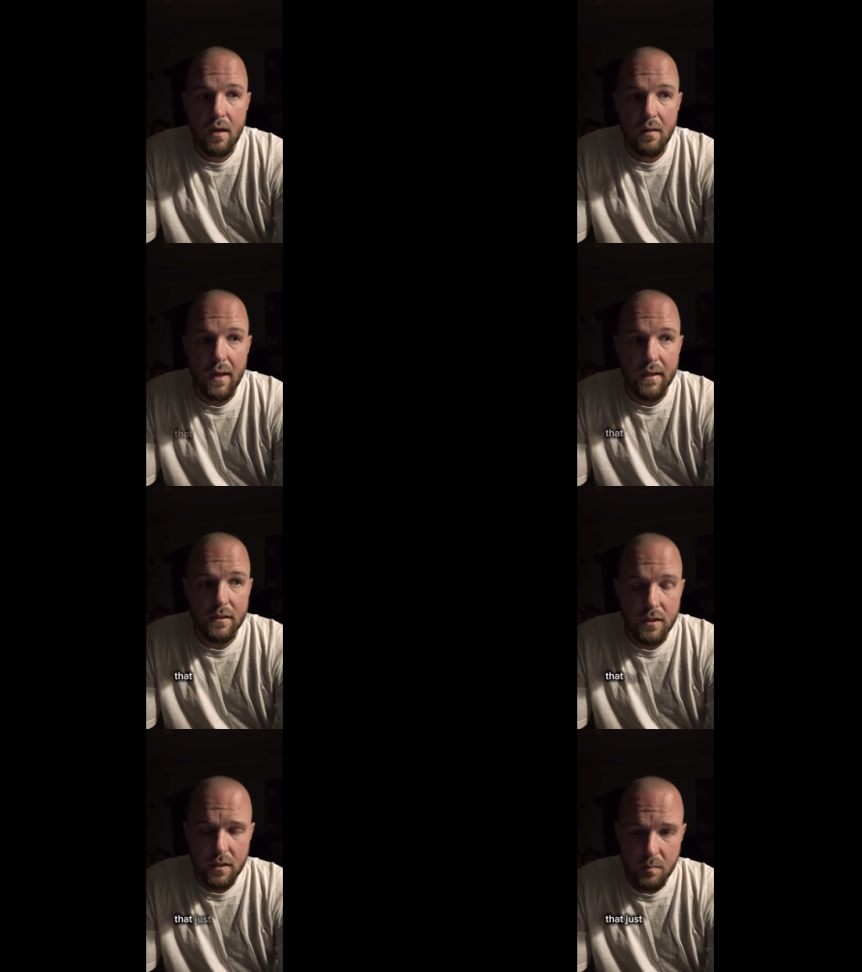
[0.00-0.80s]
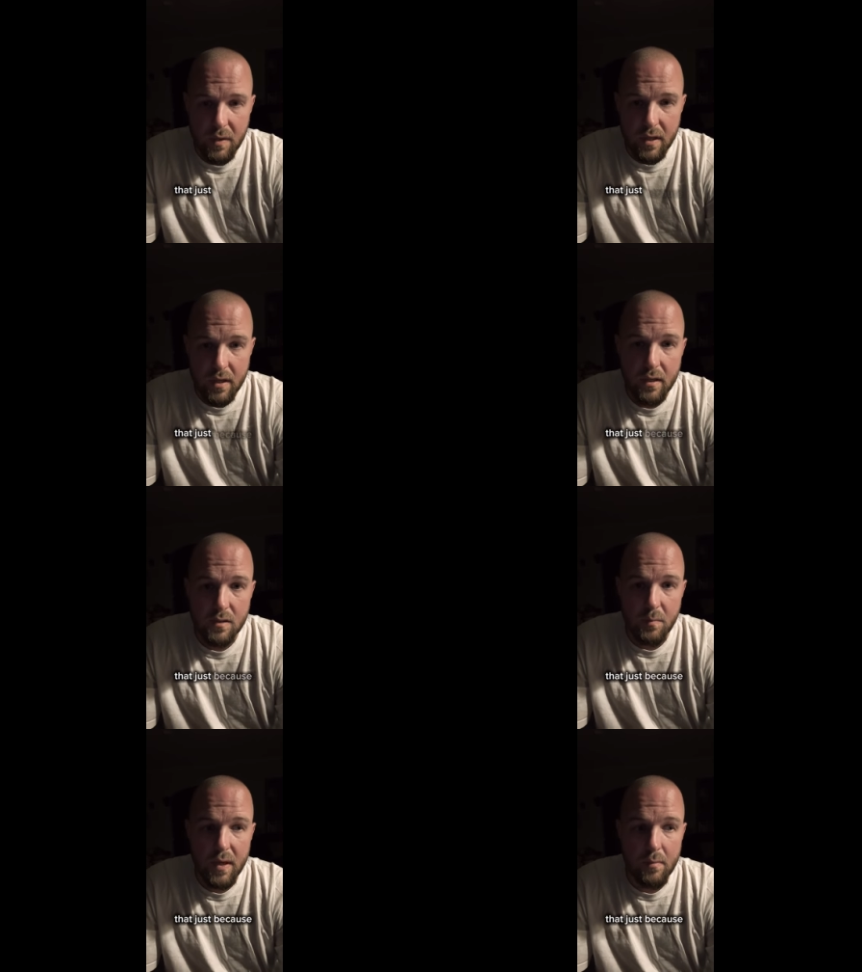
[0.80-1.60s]
that just because
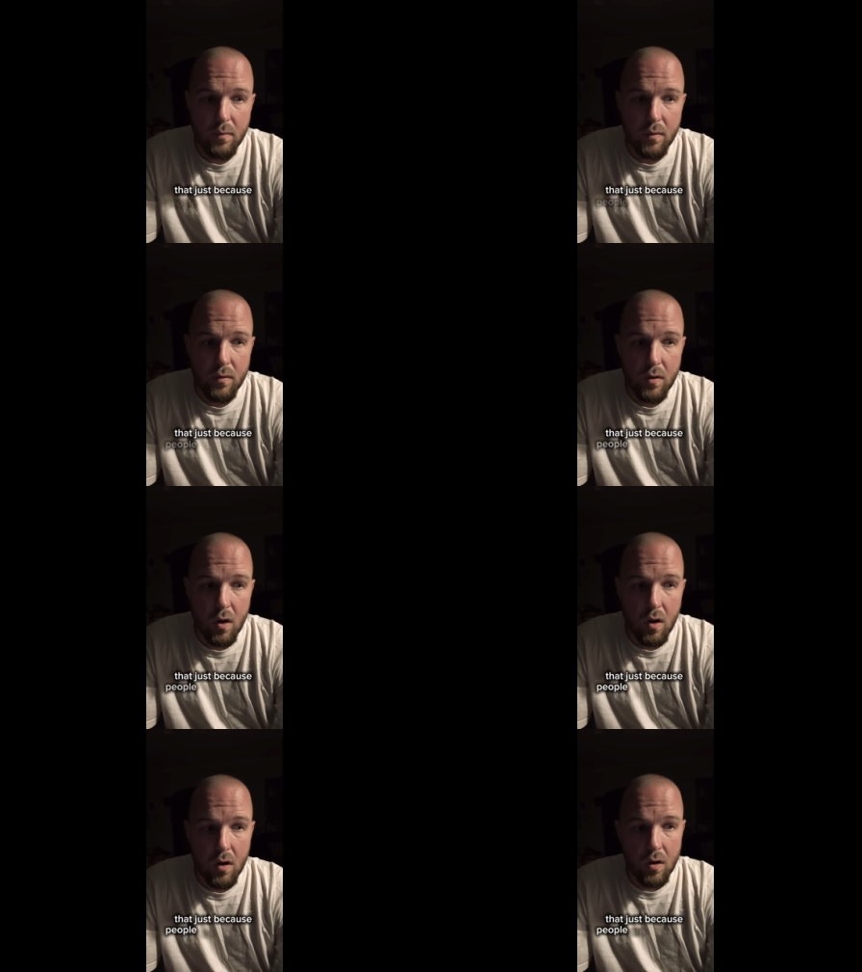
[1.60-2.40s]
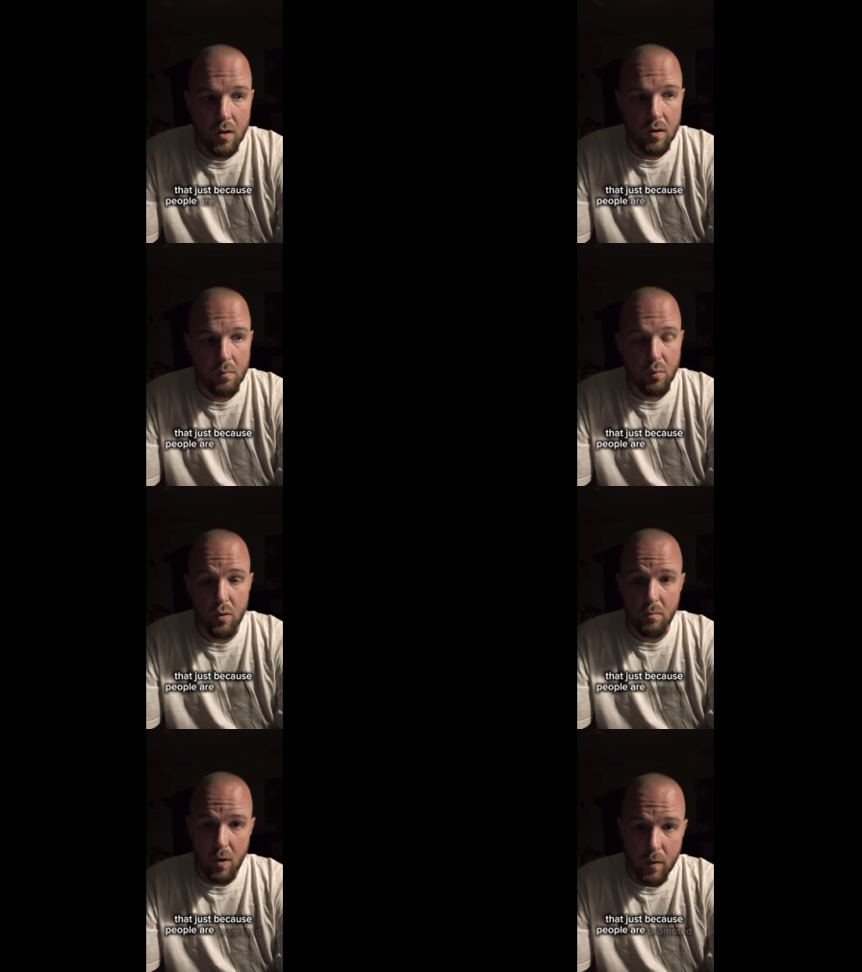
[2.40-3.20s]
people are
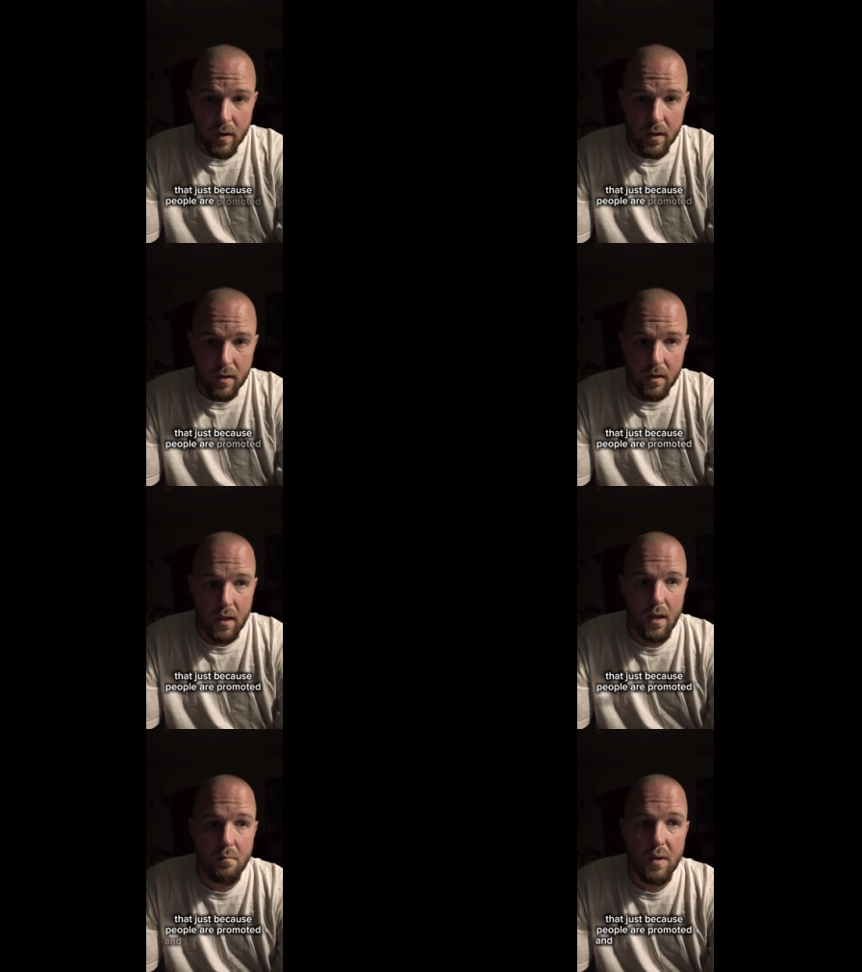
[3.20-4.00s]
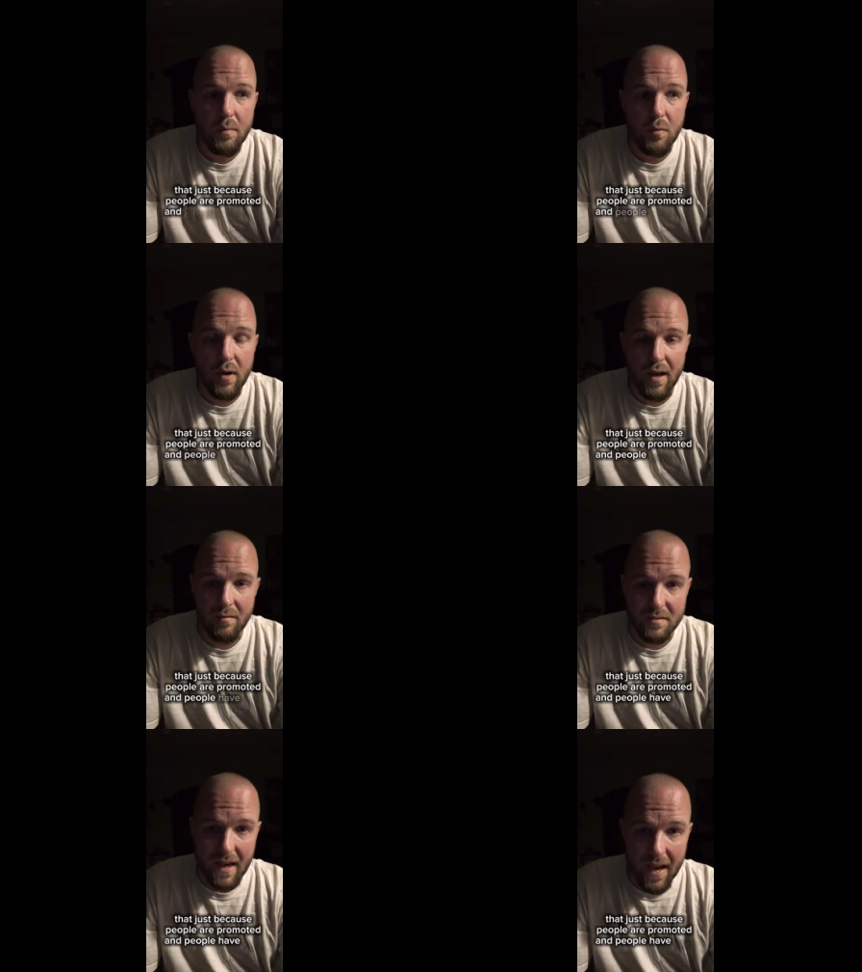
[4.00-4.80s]
promoted and people
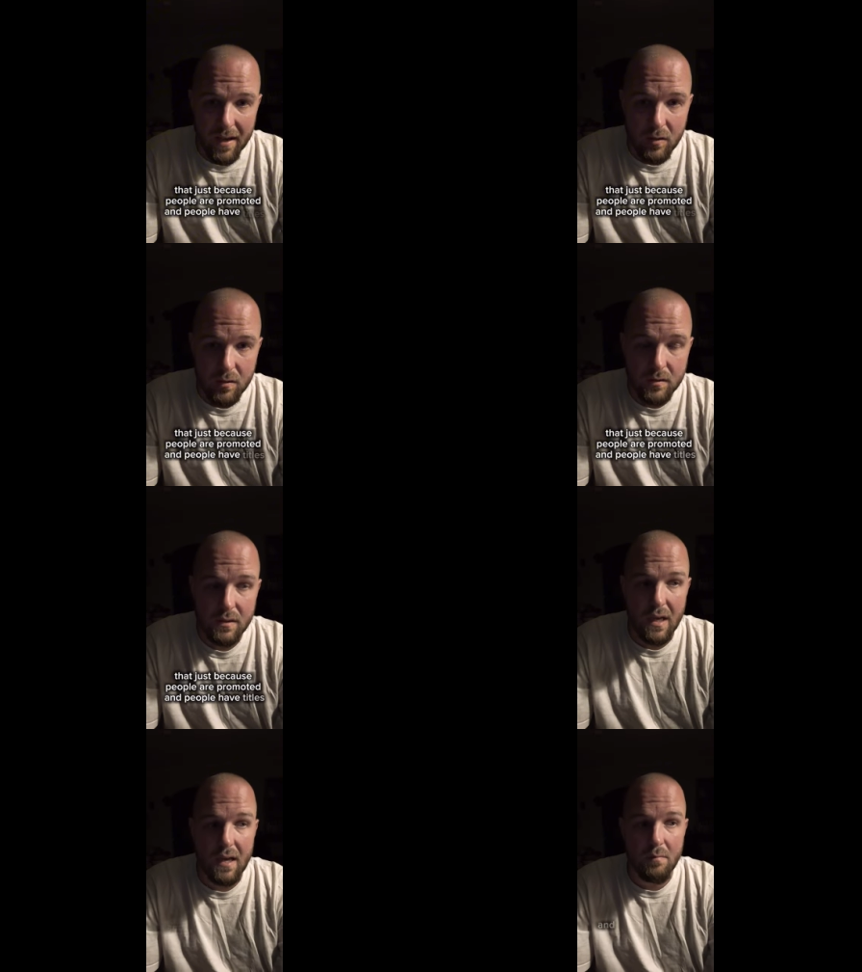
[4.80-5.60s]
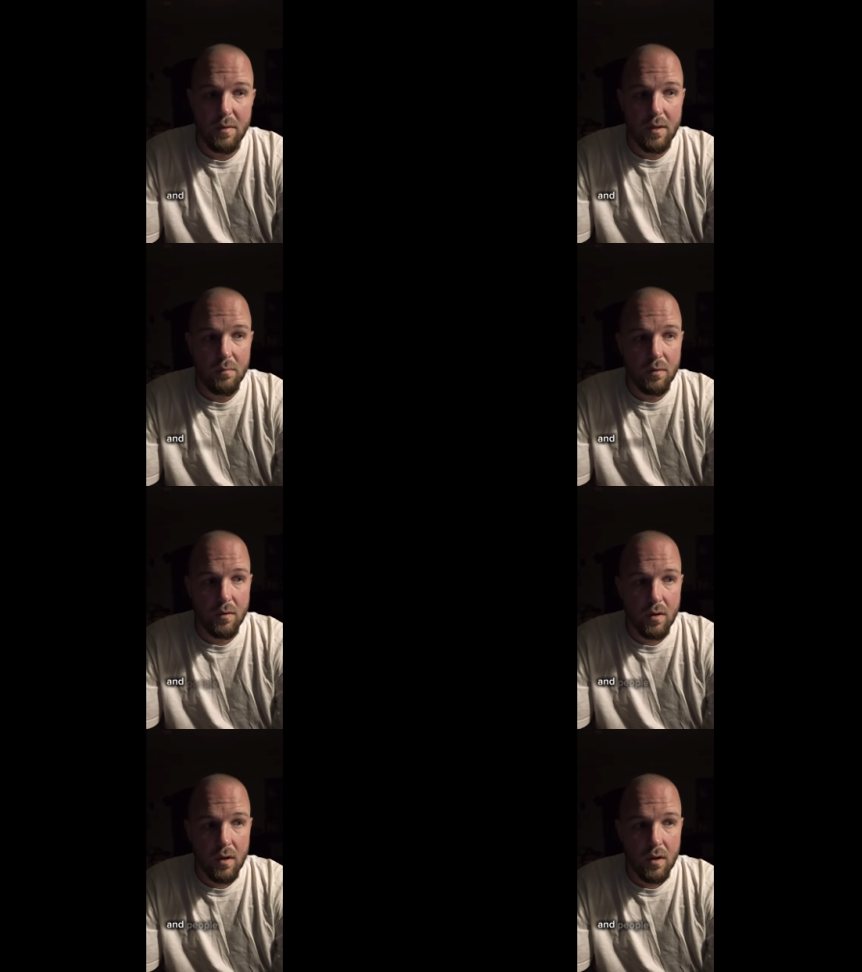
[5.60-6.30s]
have titles and people